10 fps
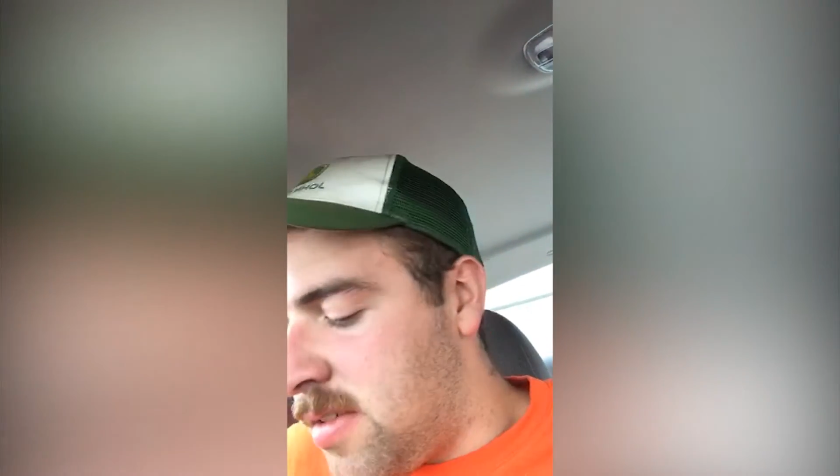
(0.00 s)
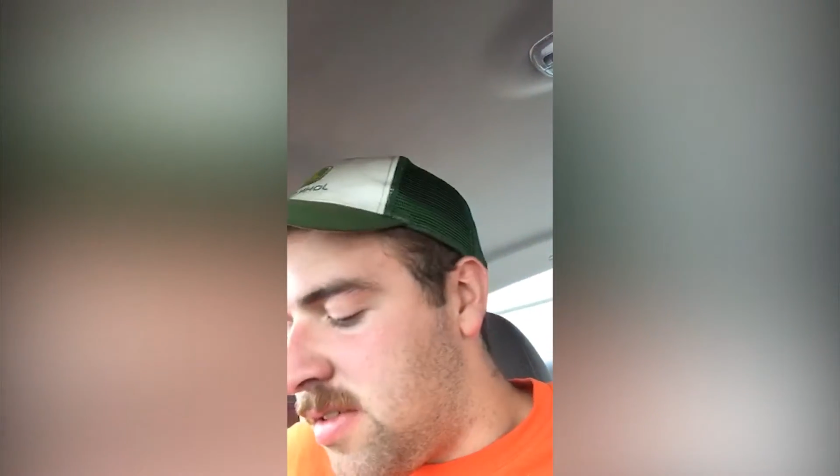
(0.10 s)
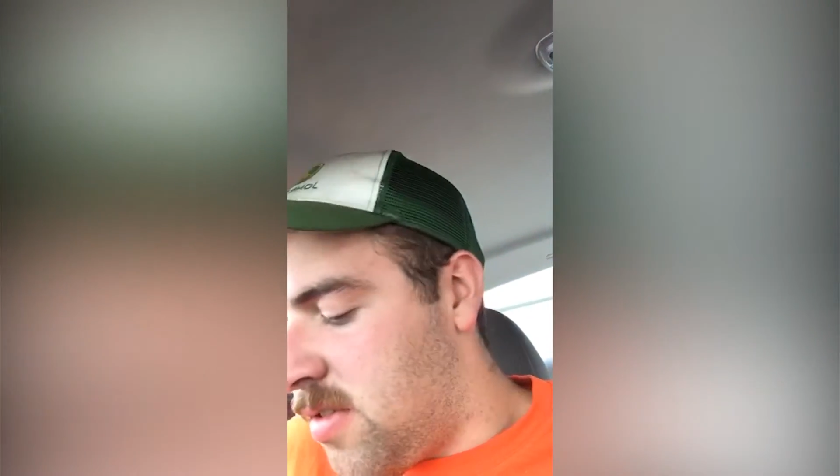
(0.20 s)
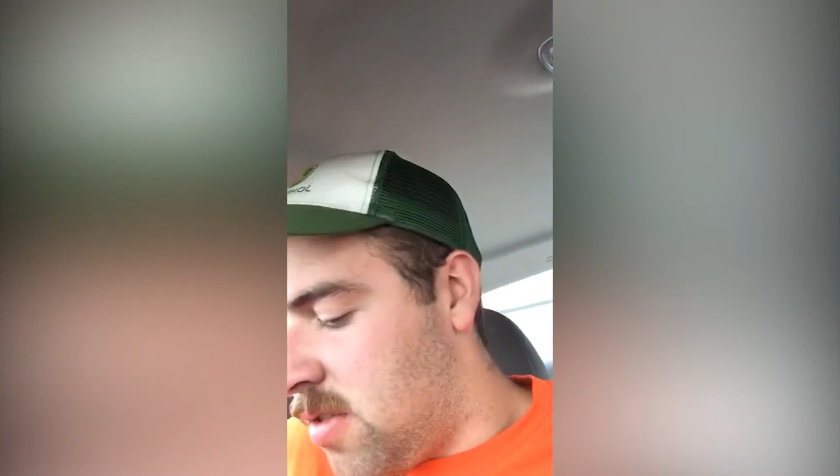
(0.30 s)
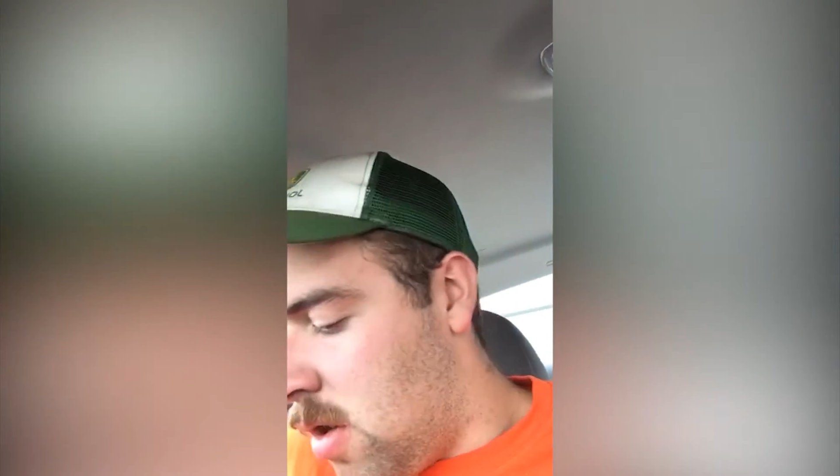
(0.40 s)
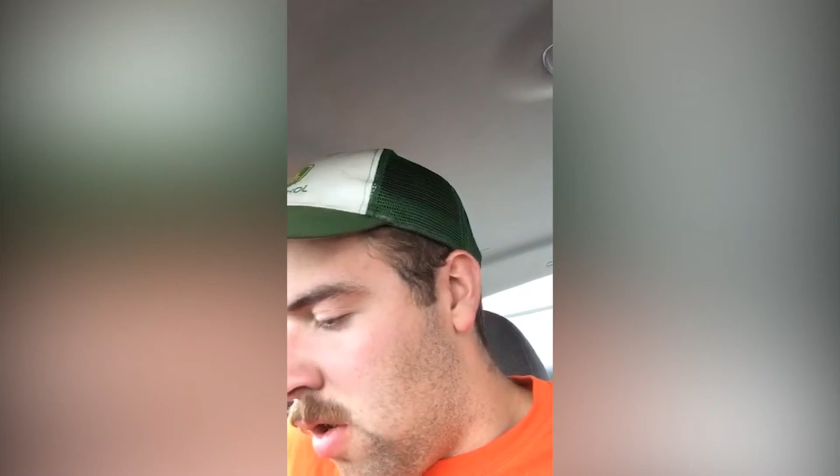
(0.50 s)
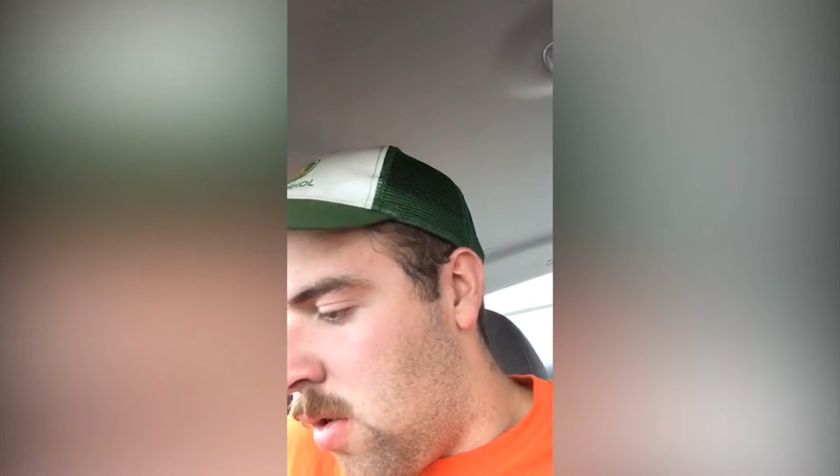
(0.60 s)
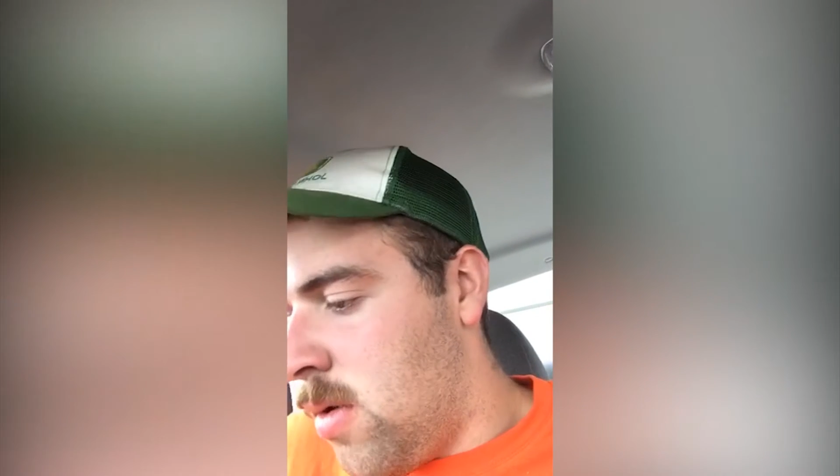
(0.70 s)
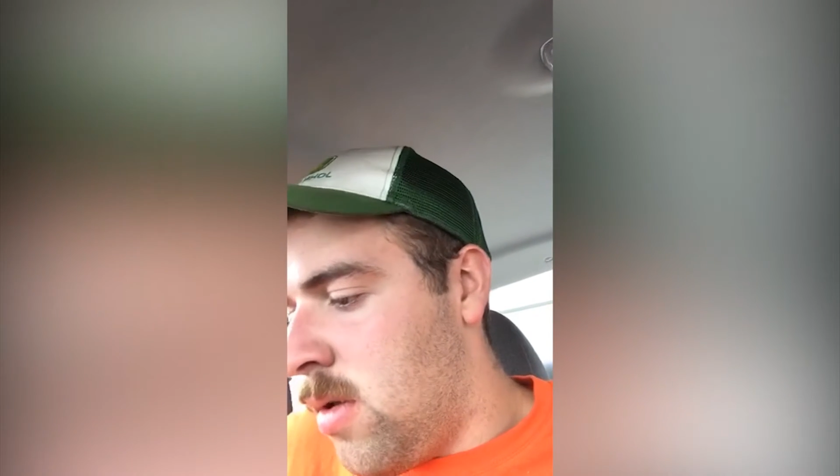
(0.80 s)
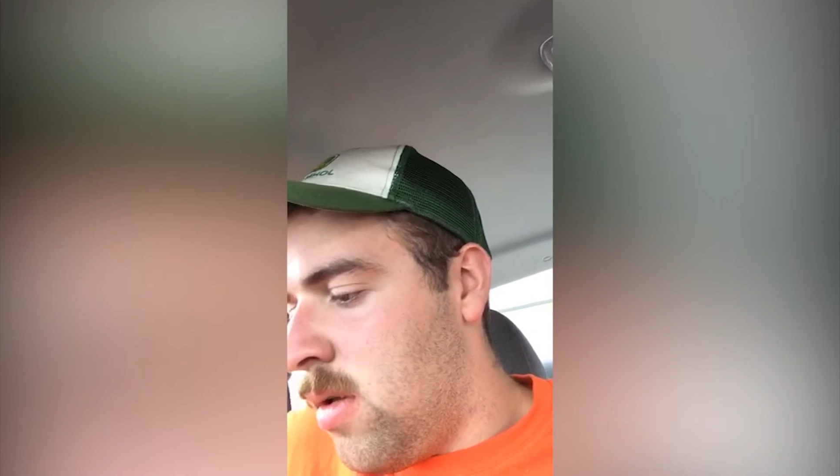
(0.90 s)

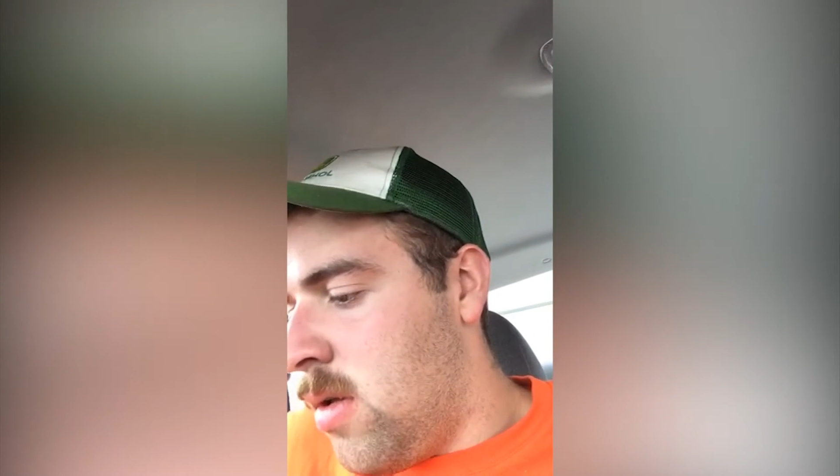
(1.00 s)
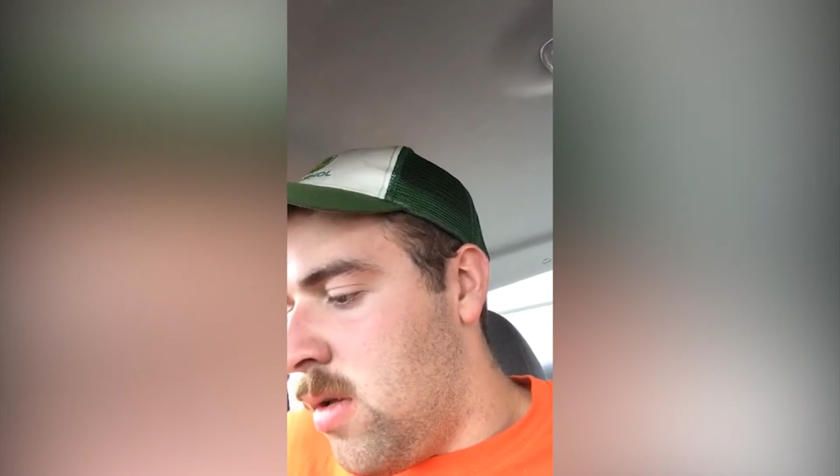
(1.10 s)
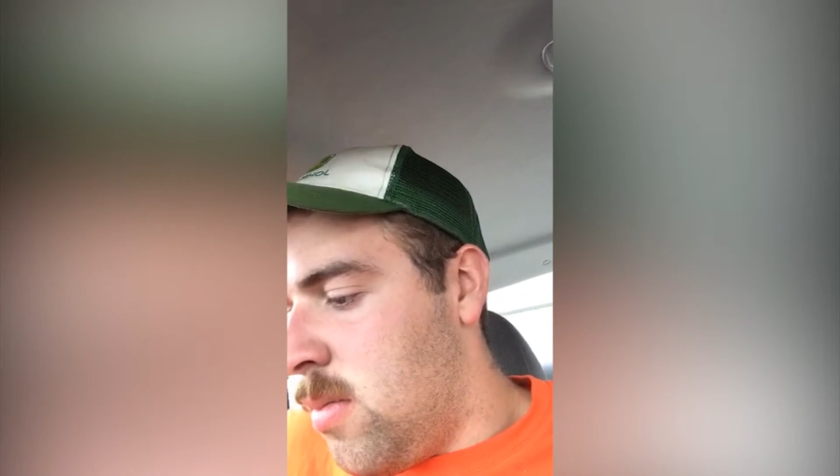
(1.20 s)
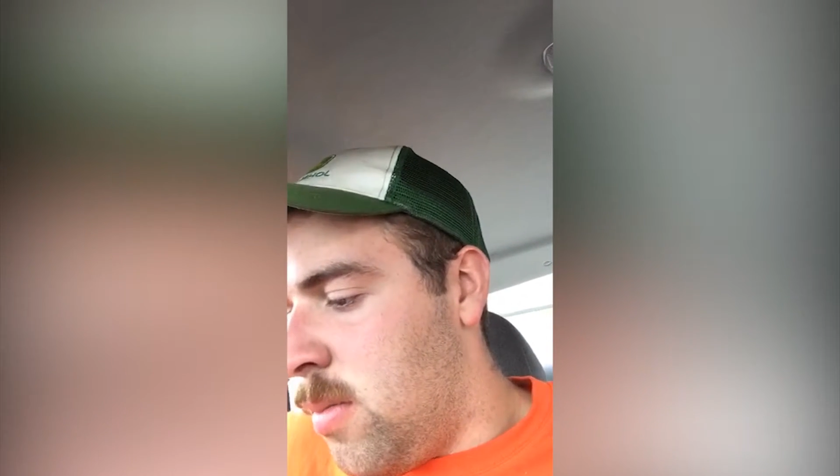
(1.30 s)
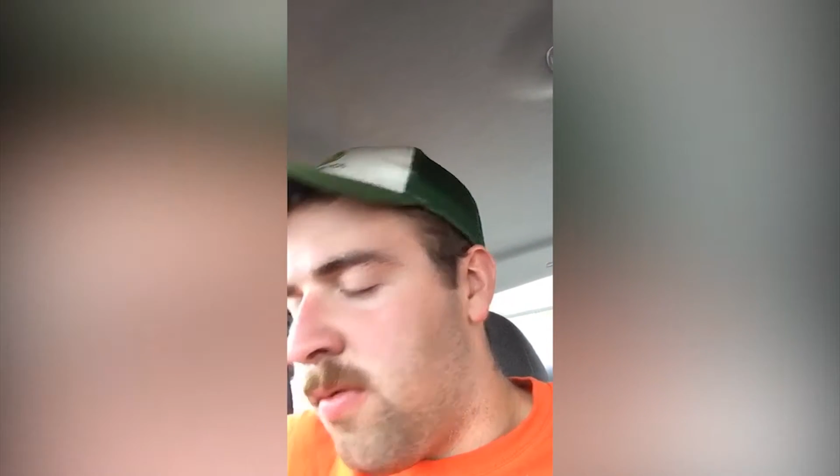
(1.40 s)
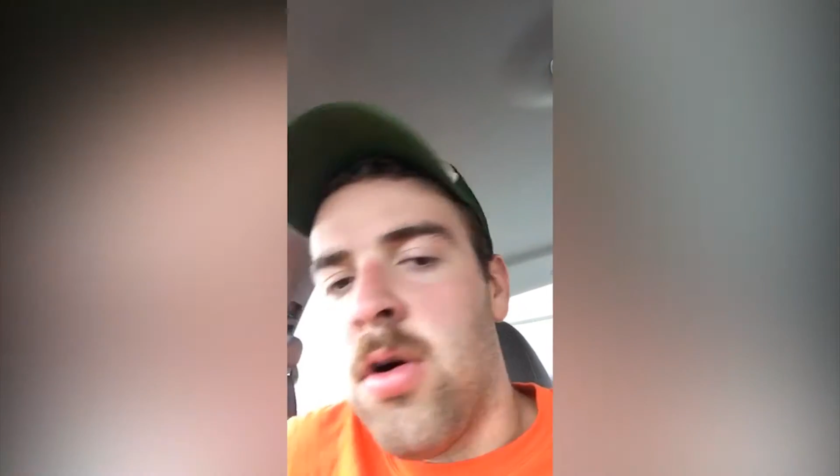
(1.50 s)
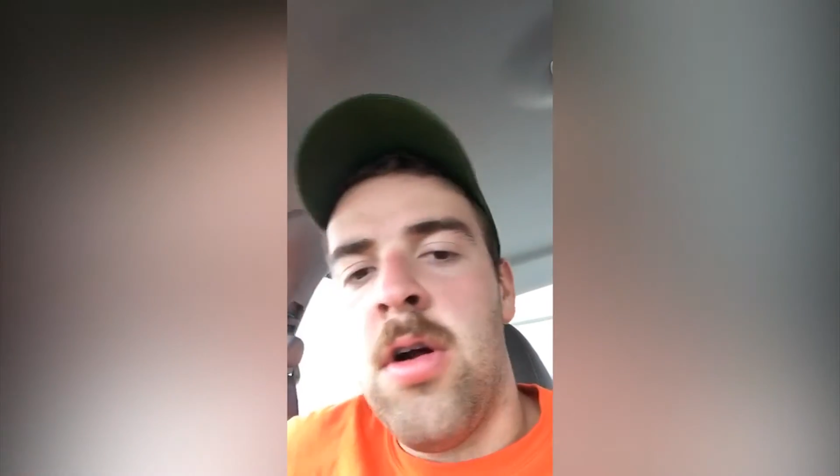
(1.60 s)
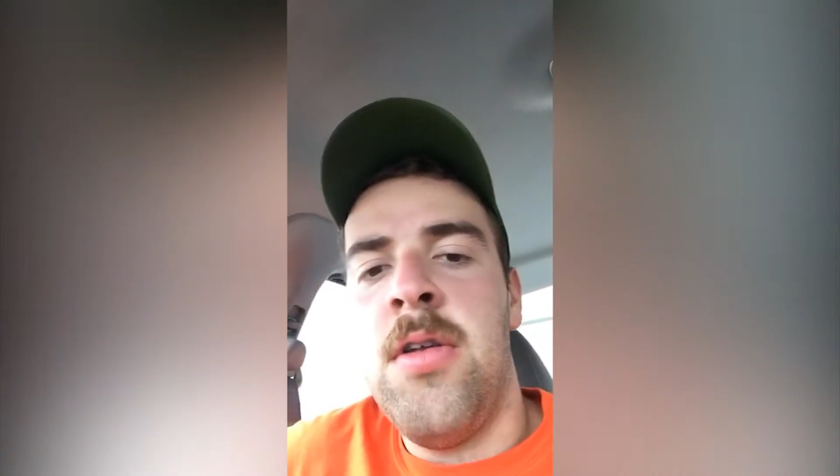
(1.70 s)
So before I